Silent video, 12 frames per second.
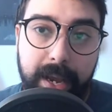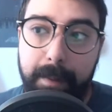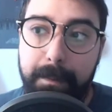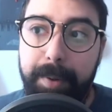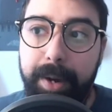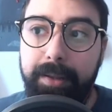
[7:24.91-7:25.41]

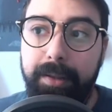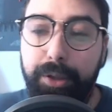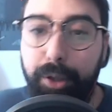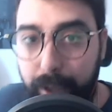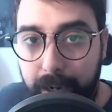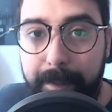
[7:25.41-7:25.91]
but
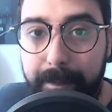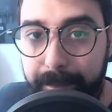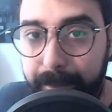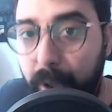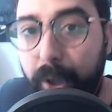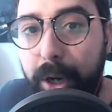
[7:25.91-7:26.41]
they're gonna
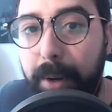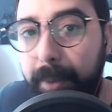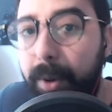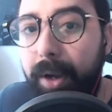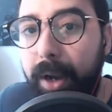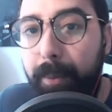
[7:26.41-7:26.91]
they're gonna
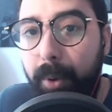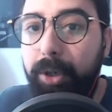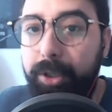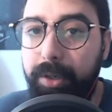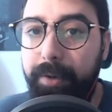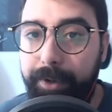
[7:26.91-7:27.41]
put a
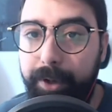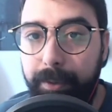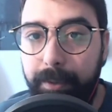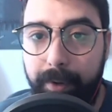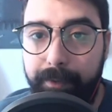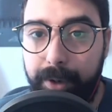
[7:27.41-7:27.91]
portion of your
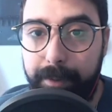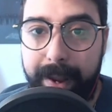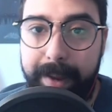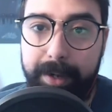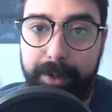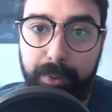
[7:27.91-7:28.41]
of your
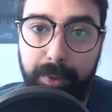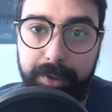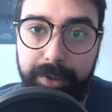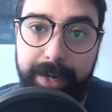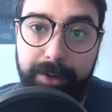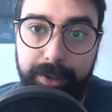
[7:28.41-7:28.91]
payment towards
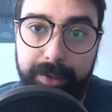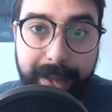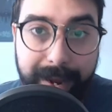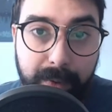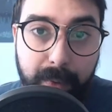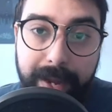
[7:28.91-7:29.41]
interest
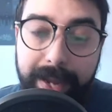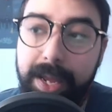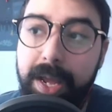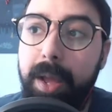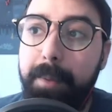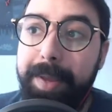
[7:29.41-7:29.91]
anyway
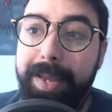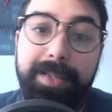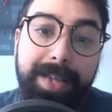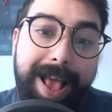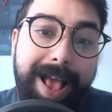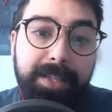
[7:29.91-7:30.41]
because
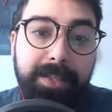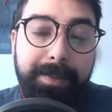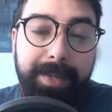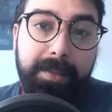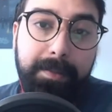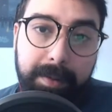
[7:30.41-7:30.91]
it has to
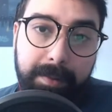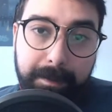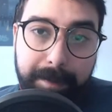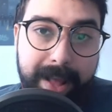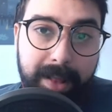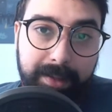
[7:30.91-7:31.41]
meet the minimum
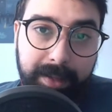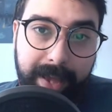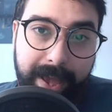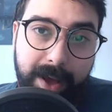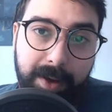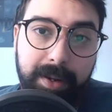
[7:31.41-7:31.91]
balance
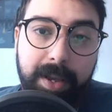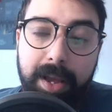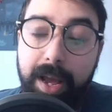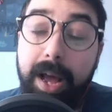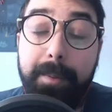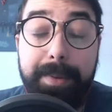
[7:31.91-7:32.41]
account
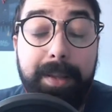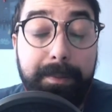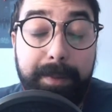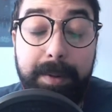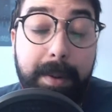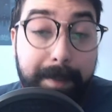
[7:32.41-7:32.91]
uh built
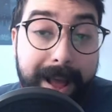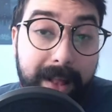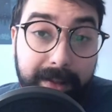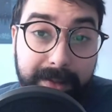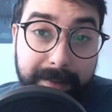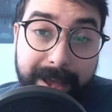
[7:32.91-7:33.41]
minimum
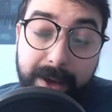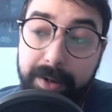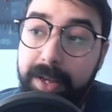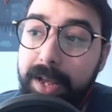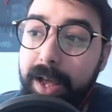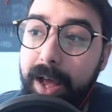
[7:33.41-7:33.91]
balance amount
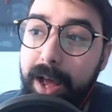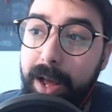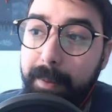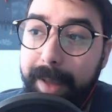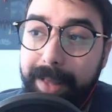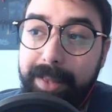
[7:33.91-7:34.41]

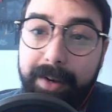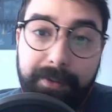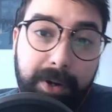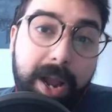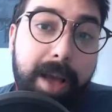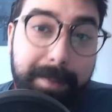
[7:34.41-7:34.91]
um, and then if
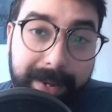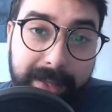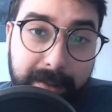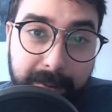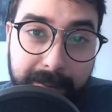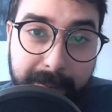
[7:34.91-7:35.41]
you're not making
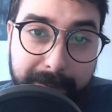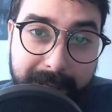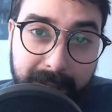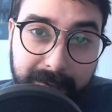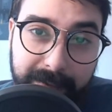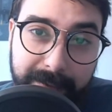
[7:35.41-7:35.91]
the minimum
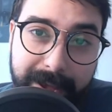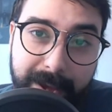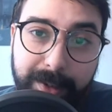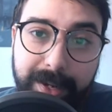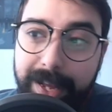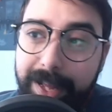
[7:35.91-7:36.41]
balance amount,
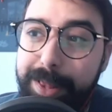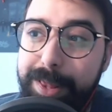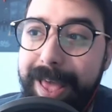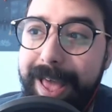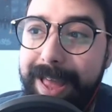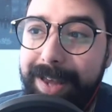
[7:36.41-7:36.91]

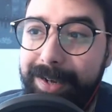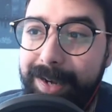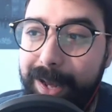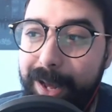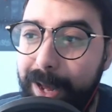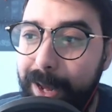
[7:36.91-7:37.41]
then
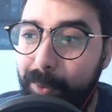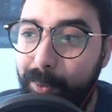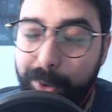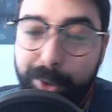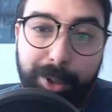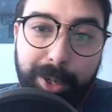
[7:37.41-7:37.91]
uh,
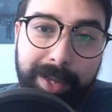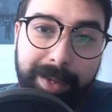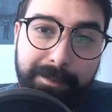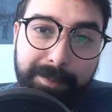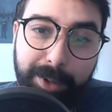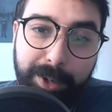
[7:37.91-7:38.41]
you're gonna
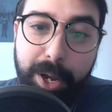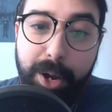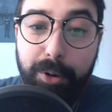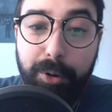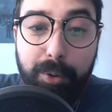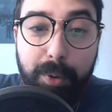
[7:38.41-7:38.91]
you're gonna
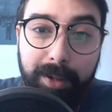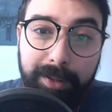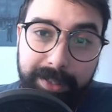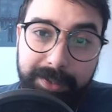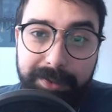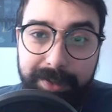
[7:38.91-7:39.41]
accrue all
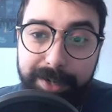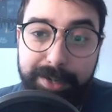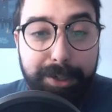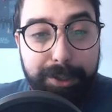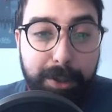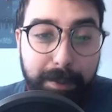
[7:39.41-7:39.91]
this
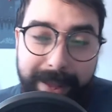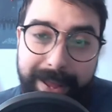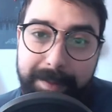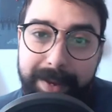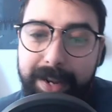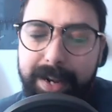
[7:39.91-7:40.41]
additional
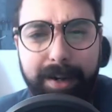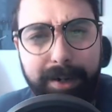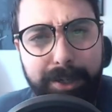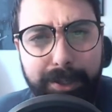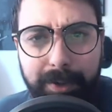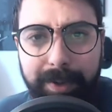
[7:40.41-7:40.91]
payment and
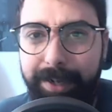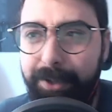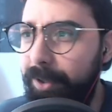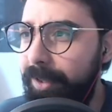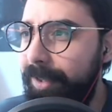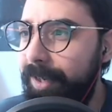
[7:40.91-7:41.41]
additional
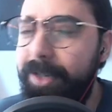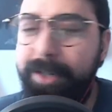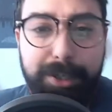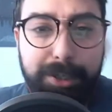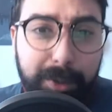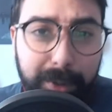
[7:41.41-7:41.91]
interest and
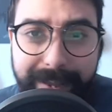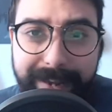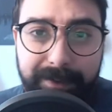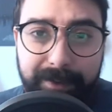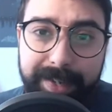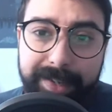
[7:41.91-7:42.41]
additional late
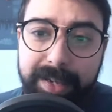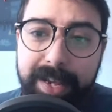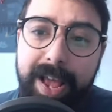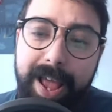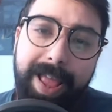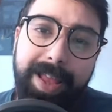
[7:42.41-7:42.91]
fees.
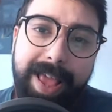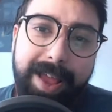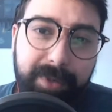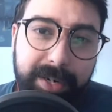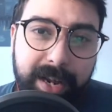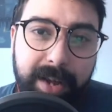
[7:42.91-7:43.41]
And
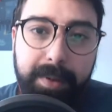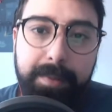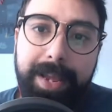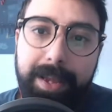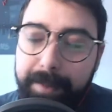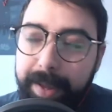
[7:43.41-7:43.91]
every time you
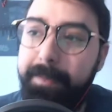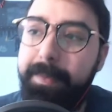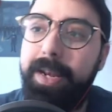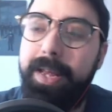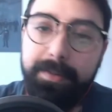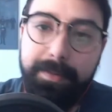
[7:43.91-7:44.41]
make a payment,
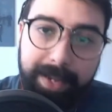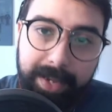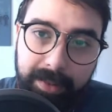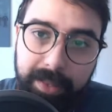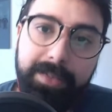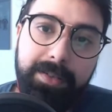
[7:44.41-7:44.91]
it's making
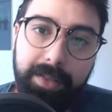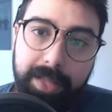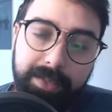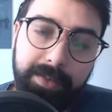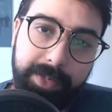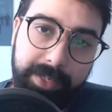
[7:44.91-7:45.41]
less and
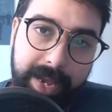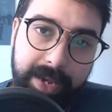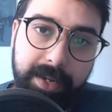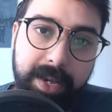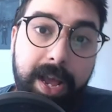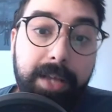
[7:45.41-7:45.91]
less of a dent.
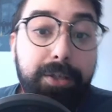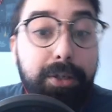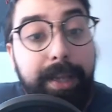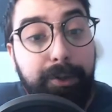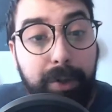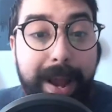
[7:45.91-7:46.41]
So
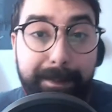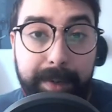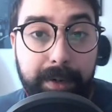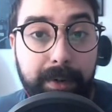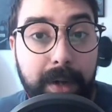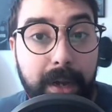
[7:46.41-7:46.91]
they trap
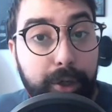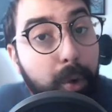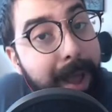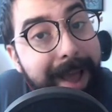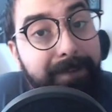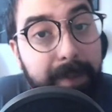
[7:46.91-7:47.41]
you. You
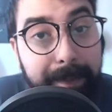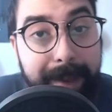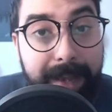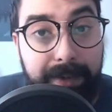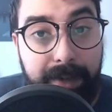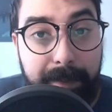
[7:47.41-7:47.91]
have to
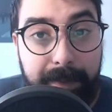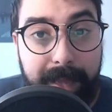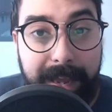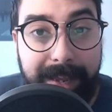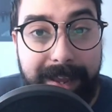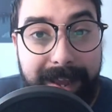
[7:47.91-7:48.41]
pay
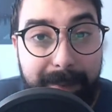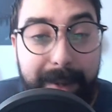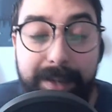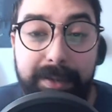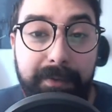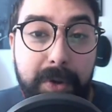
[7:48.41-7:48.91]
something
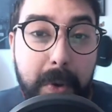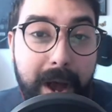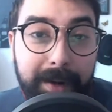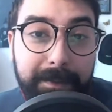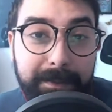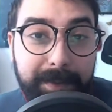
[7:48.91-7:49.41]
because if you
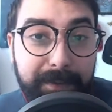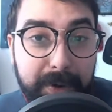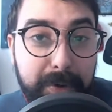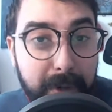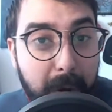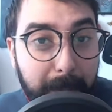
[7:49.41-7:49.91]
un if you
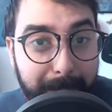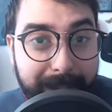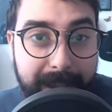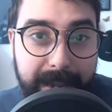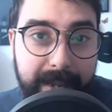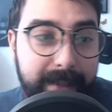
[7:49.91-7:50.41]
don't
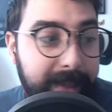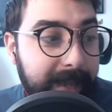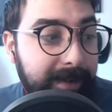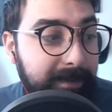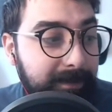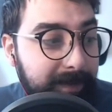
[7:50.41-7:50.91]
pay,
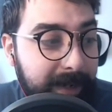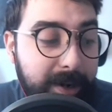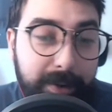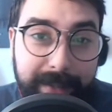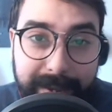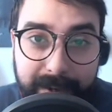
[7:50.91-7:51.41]
then you
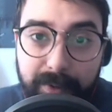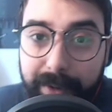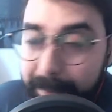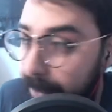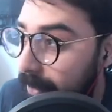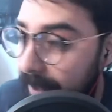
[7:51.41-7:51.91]
know they can
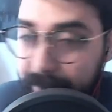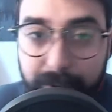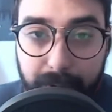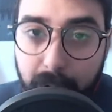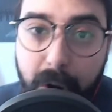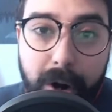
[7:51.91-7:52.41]
repossess your
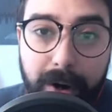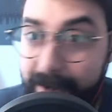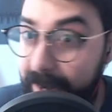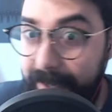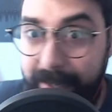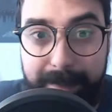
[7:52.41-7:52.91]
car, and
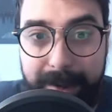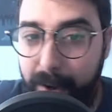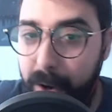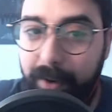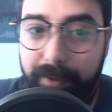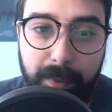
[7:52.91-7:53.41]
I need my
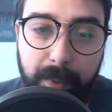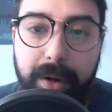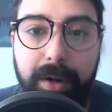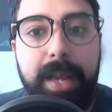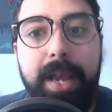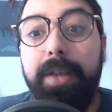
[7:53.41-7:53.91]
car for
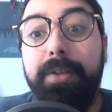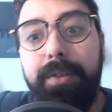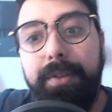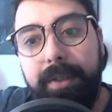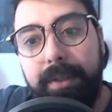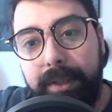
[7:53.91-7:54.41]
work. So
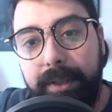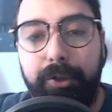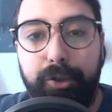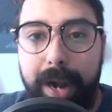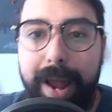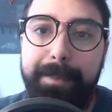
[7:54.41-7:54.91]
it's just this
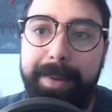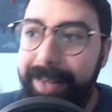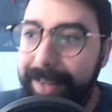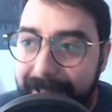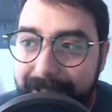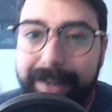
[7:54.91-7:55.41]
trap. And
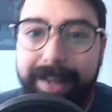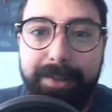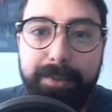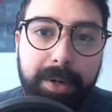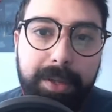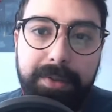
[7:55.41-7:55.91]
again, it's
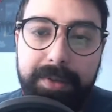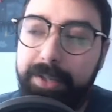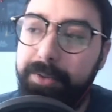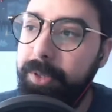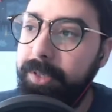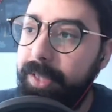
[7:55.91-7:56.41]
one of those things
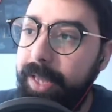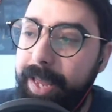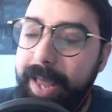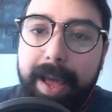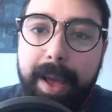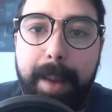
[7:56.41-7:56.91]
where it's like
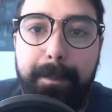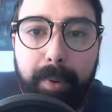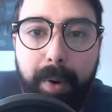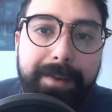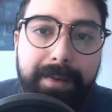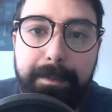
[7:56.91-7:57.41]
a
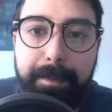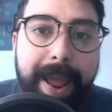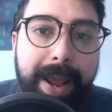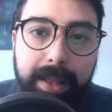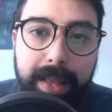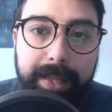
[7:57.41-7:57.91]
private
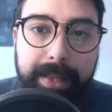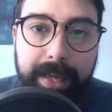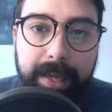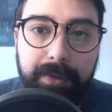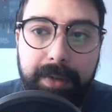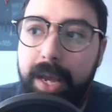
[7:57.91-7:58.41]
bank like
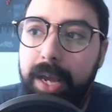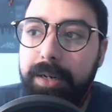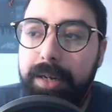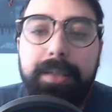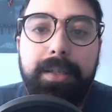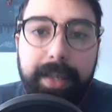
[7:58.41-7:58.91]
this
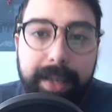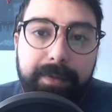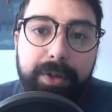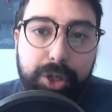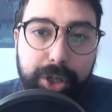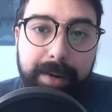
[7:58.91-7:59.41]
doesn't give a
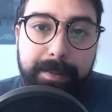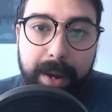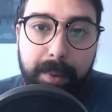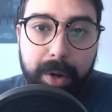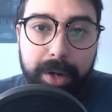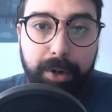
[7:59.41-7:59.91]
shit
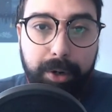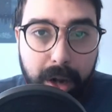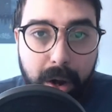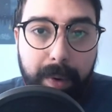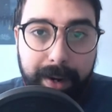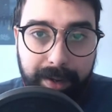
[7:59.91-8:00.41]
about what you're going